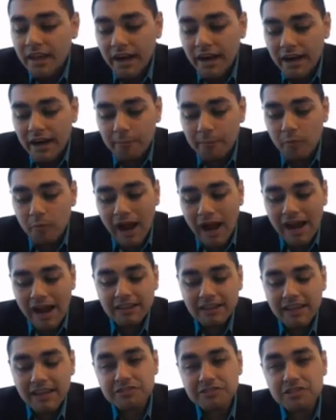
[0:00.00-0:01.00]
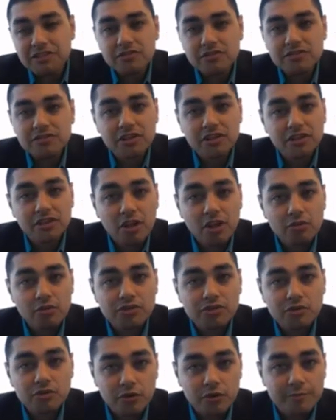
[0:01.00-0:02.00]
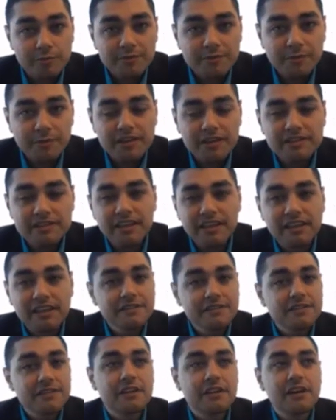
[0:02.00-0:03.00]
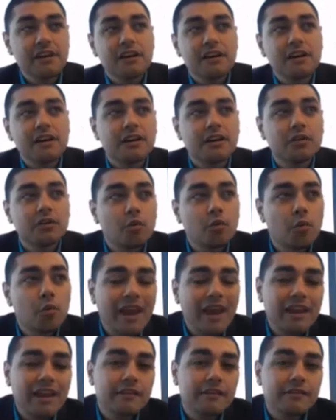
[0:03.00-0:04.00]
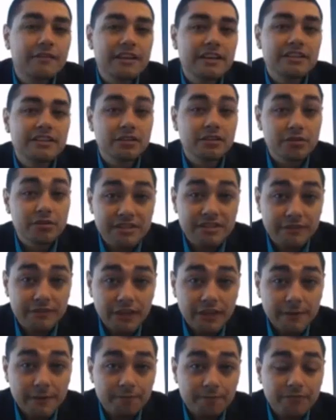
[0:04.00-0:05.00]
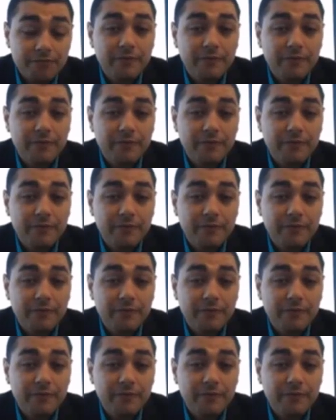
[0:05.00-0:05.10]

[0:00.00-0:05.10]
I like to use the closed groups because that gives it a way of exclusivity,